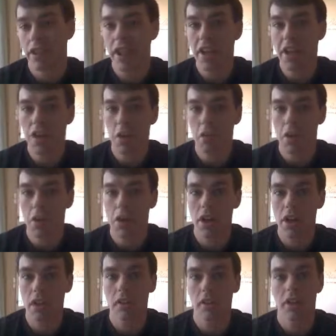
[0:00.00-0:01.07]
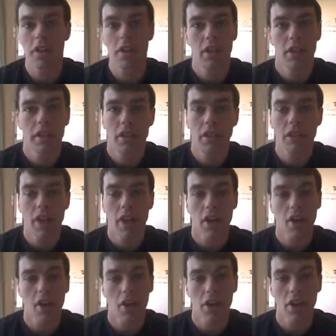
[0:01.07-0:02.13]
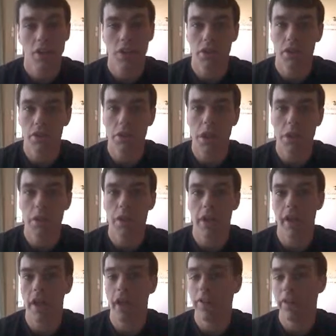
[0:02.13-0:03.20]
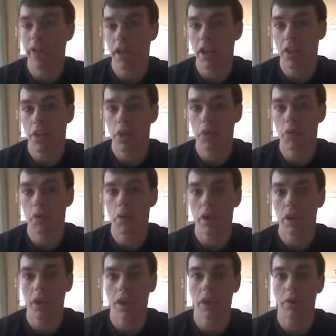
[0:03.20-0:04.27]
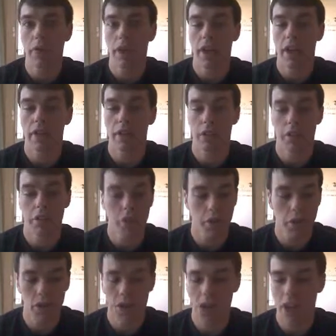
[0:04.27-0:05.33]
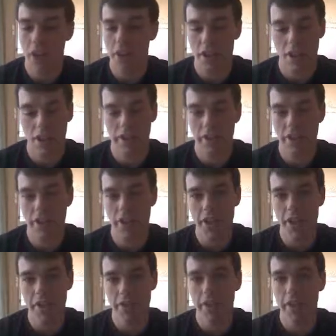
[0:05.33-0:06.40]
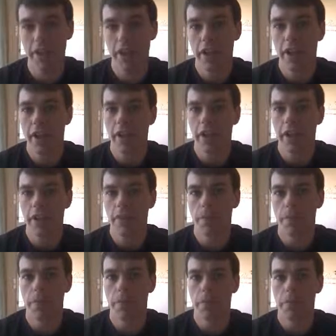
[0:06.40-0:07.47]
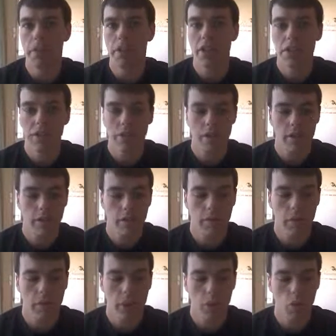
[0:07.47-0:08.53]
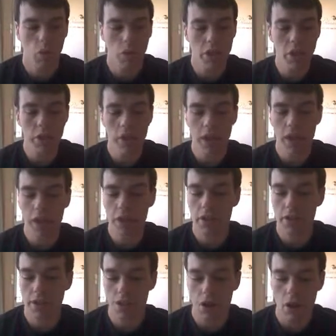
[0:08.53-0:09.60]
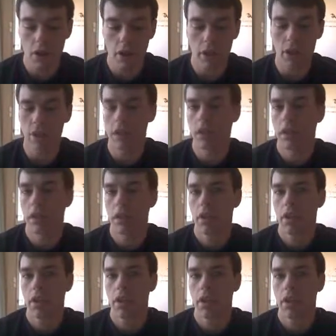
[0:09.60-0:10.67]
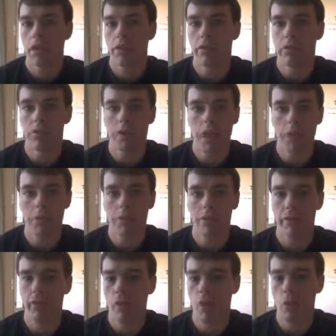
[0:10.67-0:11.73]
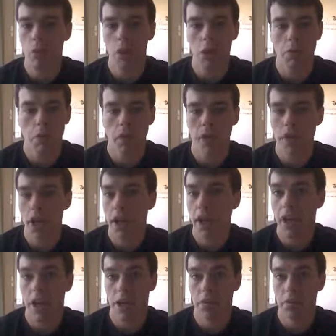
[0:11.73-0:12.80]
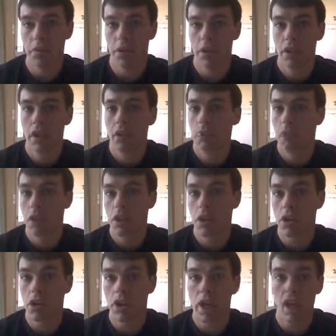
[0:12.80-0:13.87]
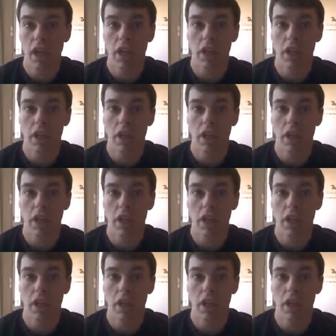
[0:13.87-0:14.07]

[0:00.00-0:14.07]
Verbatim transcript: technical parts, it's kind of hard to explain in a video really without doing screenshots and all that fun stuff, but you know, once you get it started, you know, if you set up a free WordPress.com blog